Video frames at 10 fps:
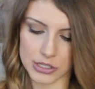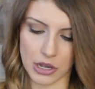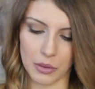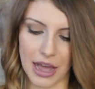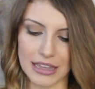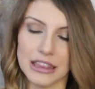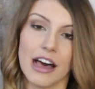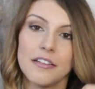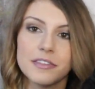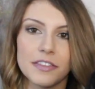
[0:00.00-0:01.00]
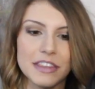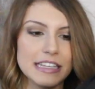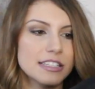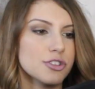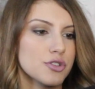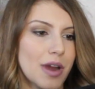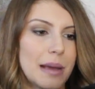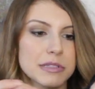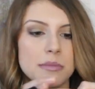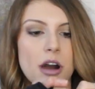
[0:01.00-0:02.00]
So I love that these
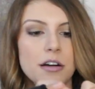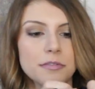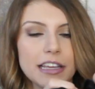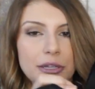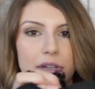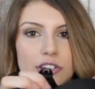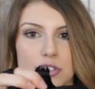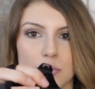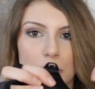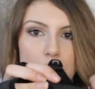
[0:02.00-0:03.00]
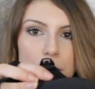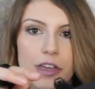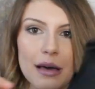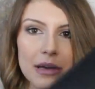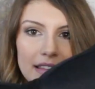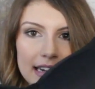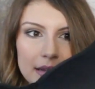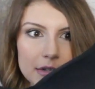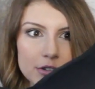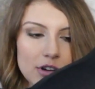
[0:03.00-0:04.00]
straps come off, like you can just remove them and then it
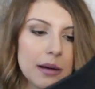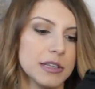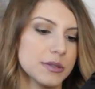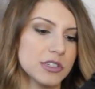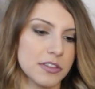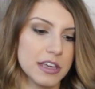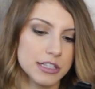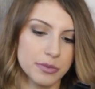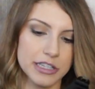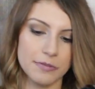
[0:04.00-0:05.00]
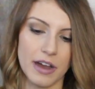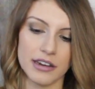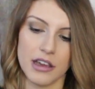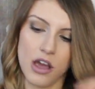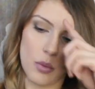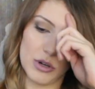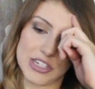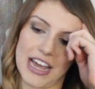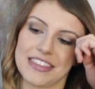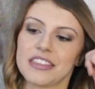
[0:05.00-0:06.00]
can be strapless, which I think is really fun,
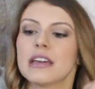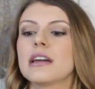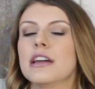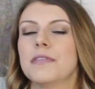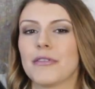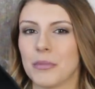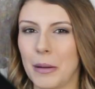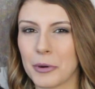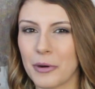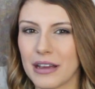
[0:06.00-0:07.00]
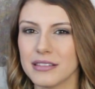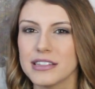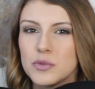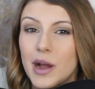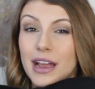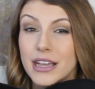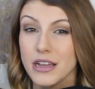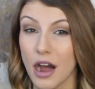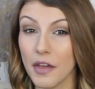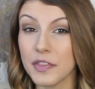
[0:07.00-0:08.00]
which I think, if I remember correctly, is why I
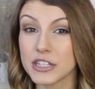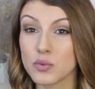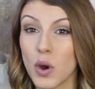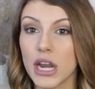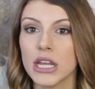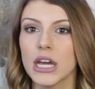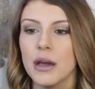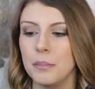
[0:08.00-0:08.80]
got this one,